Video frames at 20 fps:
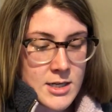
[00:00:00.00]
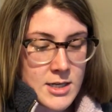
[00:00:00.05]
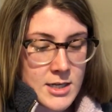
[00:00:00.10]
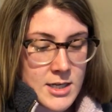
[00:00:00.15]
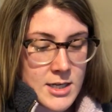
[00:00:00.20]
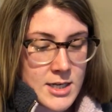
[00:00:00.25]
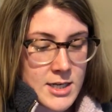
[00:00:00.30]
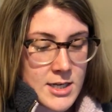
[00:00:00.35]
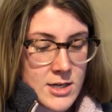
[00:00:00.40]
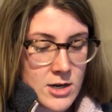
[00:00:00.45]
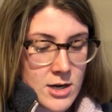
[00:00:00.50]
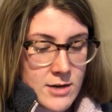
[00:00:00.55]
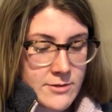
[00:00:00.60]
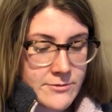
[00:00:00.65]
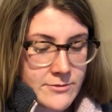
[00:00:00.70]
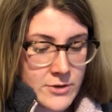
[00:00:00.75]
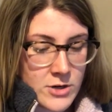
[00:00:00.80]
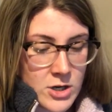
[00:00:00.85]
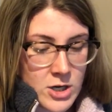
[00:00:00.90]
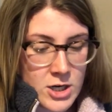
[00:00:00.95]
ER
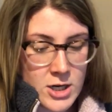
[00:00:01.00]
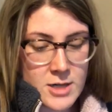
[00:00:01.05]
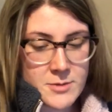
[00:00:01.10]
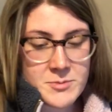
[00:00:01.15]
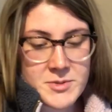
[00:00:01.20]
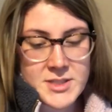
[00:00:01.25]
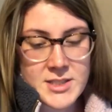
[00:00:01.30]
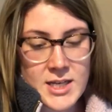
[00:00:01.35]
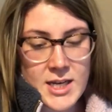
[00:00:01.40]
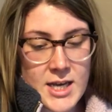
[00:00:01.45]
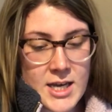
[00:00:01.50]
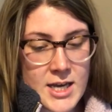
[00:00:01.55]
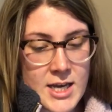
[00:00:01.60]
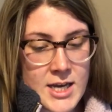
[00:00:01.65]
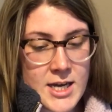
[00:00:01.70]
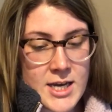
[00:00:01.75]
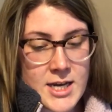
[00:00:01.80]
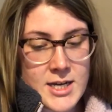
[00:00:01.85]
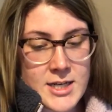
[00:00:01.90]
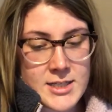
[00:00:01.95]
verbs,
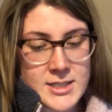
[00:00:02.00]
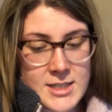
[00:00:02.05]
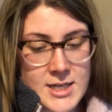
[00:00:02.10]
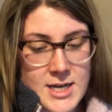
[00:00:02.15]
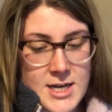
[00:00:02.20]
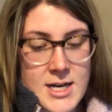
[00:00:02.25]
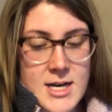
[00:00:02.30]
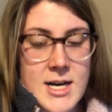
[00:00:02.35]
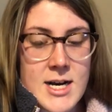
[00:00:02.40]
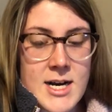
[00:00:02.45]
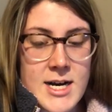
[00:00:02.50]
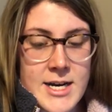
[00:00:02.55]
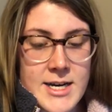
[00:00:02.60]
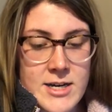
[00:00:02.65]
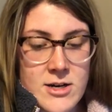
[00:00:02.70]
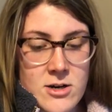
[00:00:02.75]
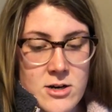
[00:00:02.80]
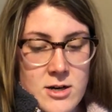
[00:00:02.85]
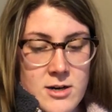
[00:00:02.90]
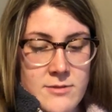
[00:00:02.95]
and
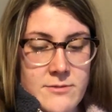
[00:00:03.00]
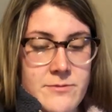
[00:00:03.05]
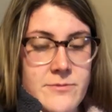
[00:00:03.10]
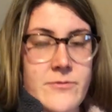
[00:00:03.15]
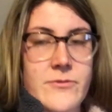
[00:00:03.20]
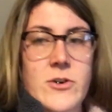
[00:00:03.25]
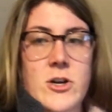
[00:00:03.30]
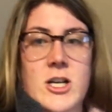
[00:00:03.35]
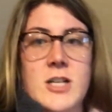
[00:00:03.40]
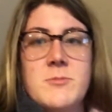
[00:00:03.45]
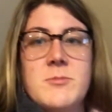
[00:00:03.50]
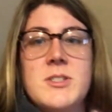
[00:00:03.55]
IR verbs.